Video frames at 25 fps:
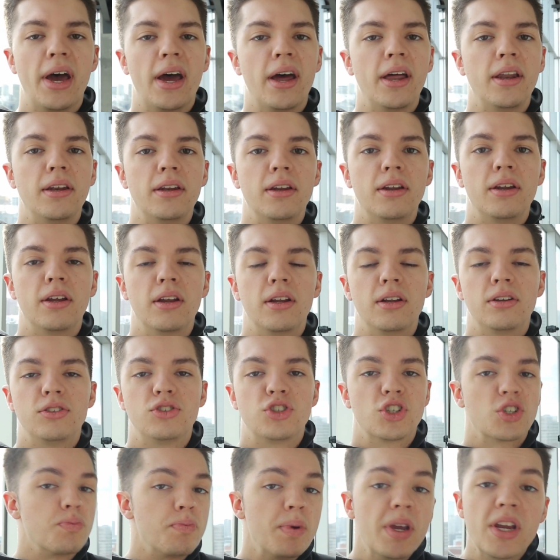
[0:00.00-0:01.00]
then
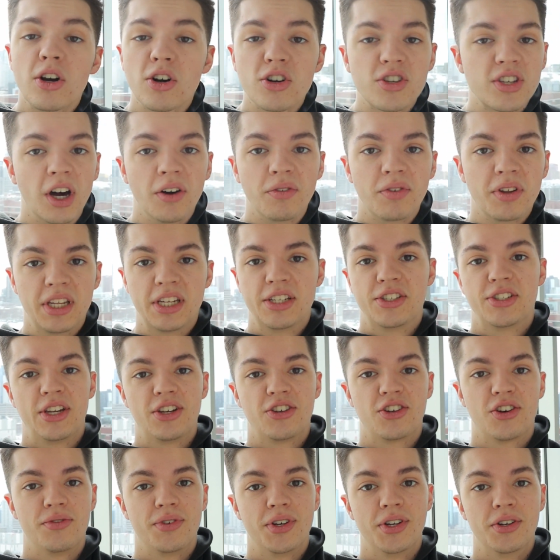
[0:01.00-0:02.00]
just be yourself in these
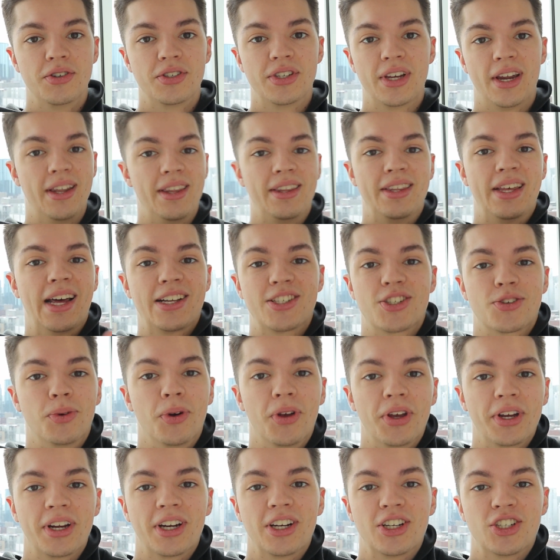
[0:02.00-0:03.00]
interviews, and that's
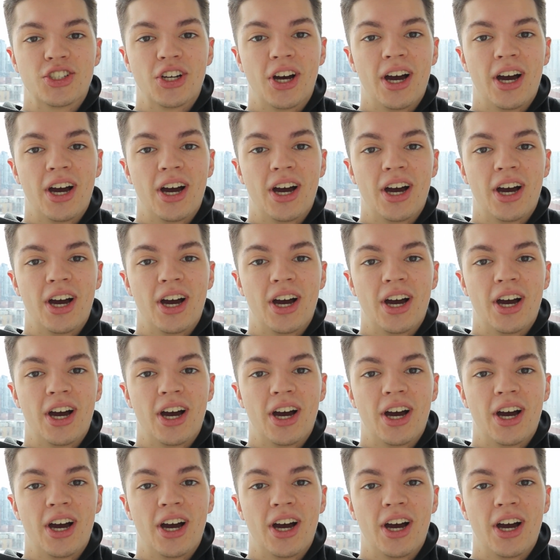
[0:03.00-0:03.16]
really going to